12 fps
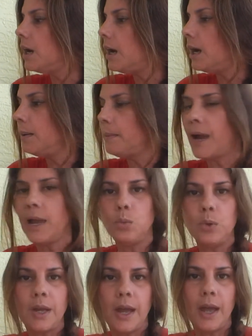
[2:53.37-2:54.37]
I
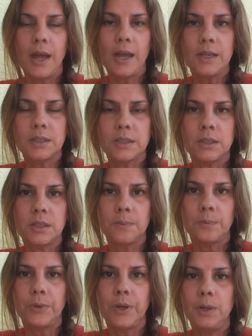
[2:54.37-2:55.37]
would ask
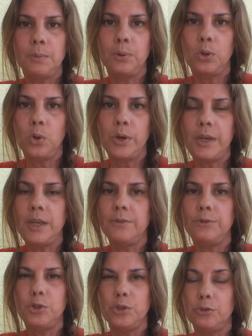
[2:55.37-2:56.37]
an employee
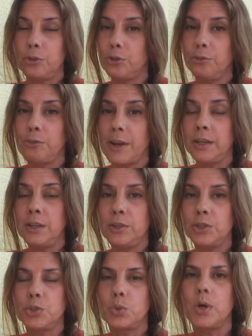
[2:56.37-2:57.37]
if you couldn't find it in
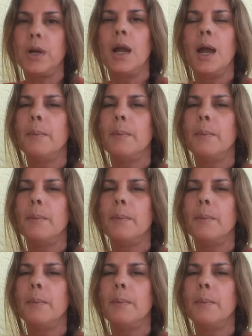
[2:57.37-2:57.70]
the store,